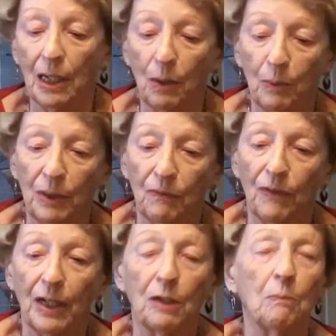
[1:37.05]
Iowa,
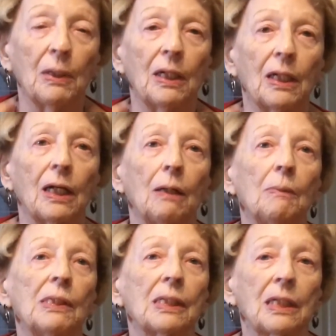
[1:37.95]
invited me to come
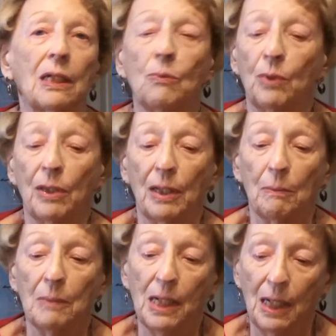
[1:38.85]
and stay with
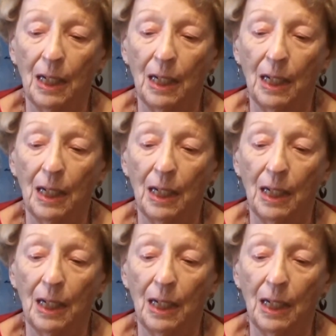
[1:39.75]
them.